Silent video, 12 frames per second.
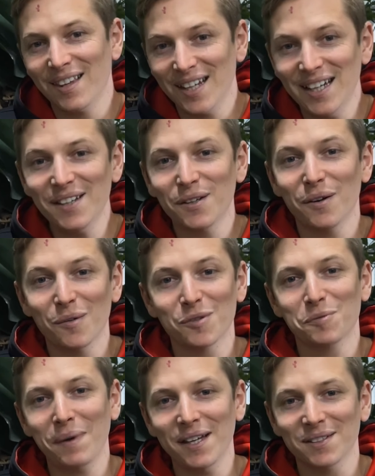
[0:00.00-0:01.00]
They need their own
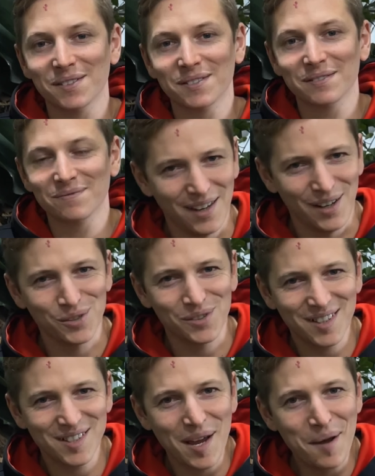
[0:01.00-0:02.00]
space. Here's an
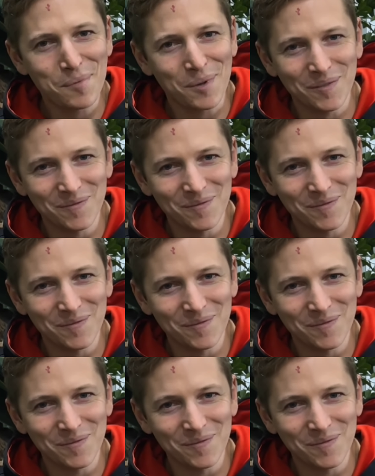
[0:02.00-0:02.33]
example.